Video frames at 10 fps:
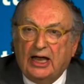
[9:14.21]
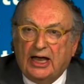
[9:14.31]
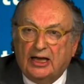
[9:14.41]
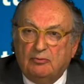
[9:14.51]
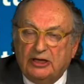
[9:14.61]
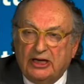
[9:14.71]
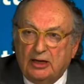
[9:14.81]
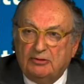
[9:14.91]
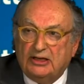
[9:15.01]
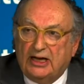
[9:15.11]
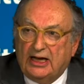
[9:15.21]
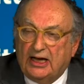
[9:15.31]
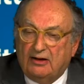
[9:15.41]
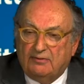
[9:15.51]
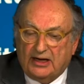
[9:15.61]
and be able to
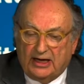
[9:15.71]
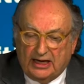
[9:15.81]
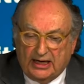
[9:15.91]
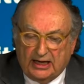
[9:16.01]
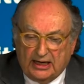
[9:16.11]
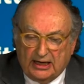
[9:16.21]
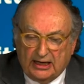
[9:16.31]
have a